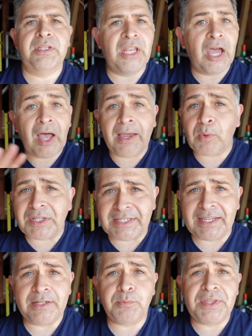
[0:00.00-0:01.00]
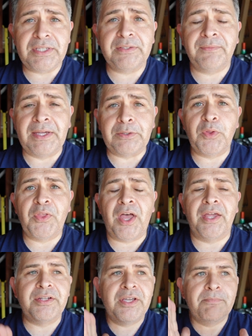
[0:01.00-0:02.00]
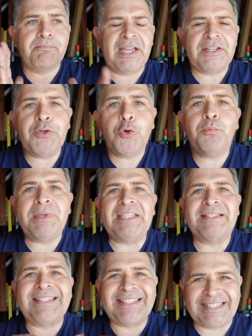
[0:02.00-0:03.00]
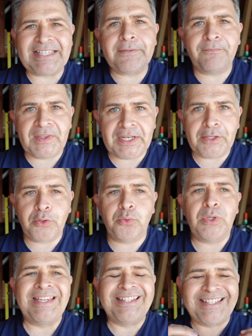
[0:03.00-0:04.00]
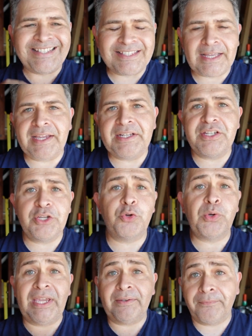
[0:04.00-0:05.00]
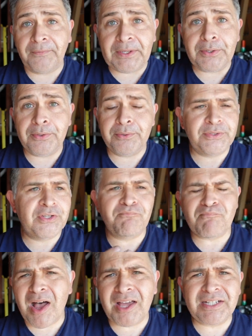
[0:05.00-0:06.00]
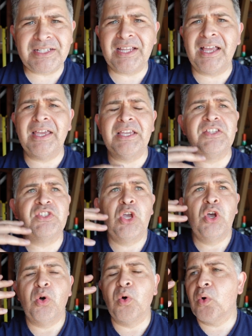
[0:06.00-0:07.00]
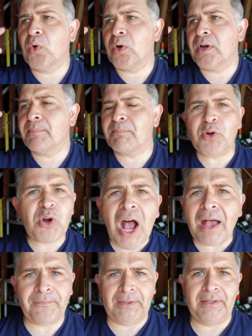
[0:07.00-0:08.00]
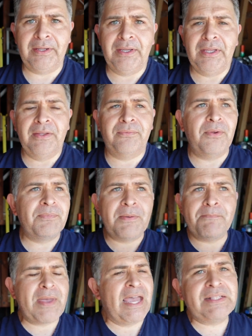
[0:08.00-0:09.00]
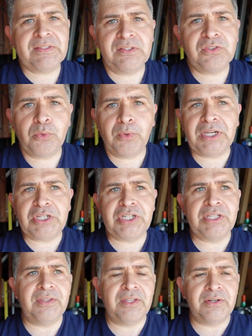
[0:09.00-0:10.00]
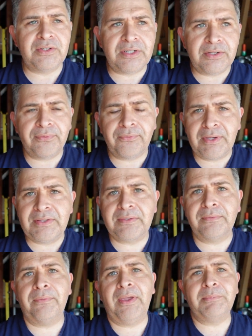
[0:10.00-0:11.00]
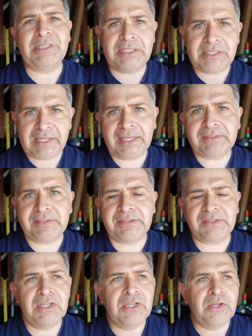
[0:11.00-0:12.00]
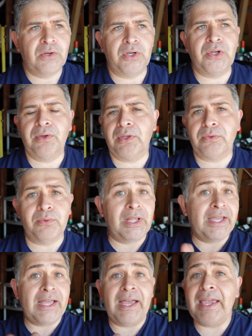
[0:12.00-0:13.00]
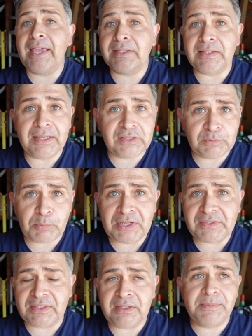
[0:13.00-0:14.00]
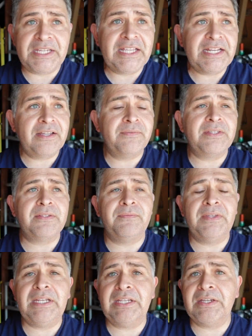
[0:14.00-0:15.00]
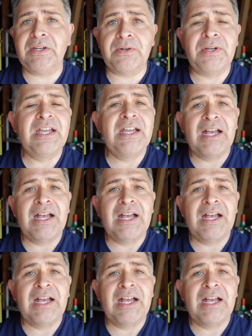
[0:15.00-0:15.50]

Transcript: Now, I want to end with this final thought. By no means is this video designed to create fear, to monetize, or profit from the bad situation that our dear friends and family in Texas are going through. Like I had expressed in the beginning of this video,